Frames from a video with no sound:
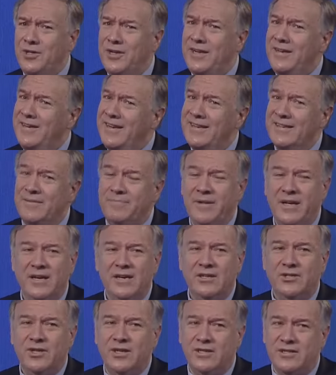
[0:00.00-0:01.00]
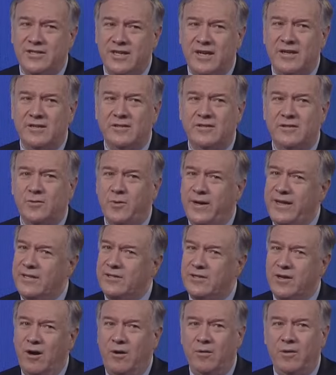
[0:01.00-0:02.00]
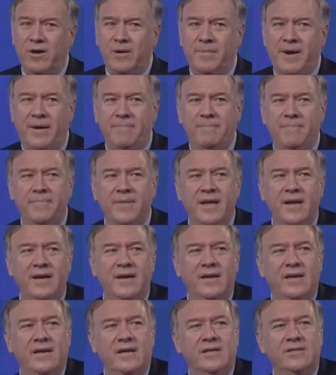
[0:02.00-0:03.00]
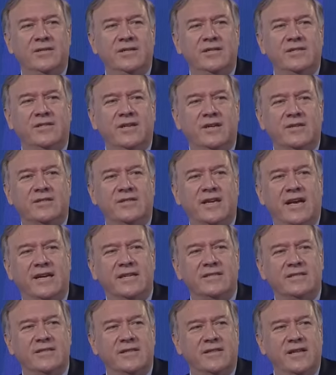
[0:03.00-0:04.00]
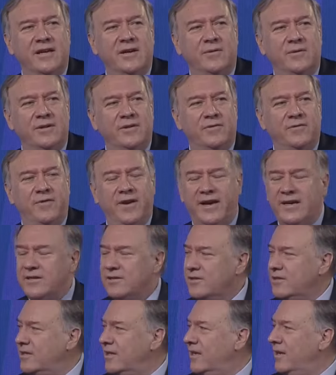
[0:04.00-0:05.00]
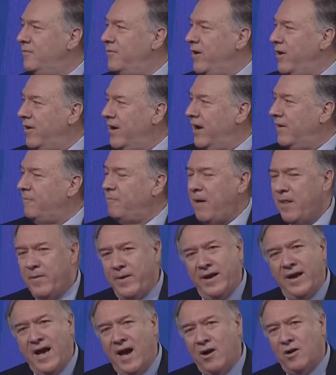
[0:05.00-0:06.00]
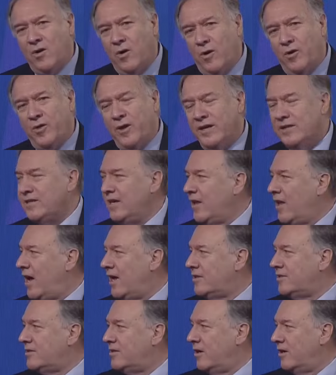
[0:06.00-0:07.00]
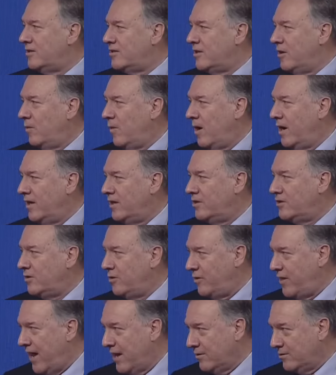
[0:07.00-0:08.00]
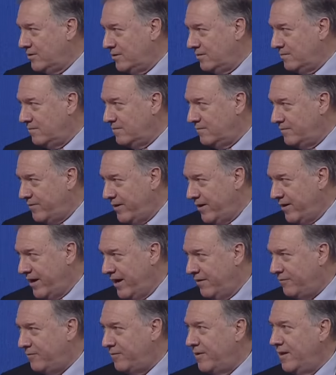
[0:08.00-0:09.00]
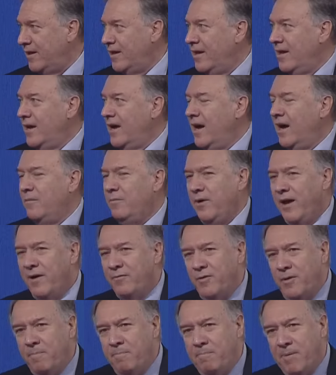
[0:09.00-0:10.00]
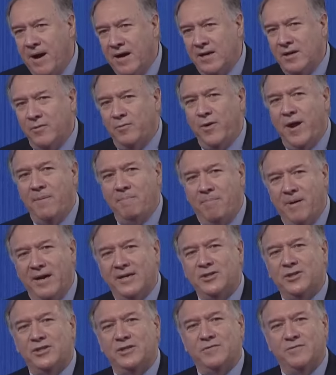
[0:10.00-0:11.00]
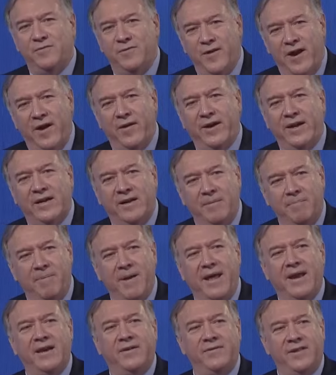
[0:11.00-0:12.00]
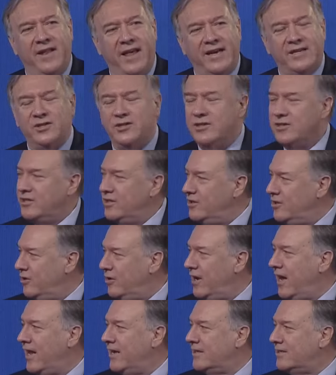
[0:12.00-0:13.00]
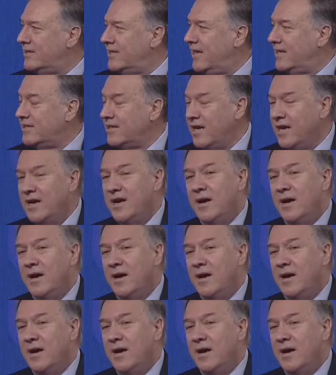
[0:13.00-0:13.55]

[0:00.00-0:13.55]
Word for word: She didn't. She still tweets. Go look him up. She still says the thing was fixed. Fair enough. By the way, Al Gore thinks he lost. I still won in two thousand. Fair enough. Um, we have rambunctious, very competitive elections in the United States.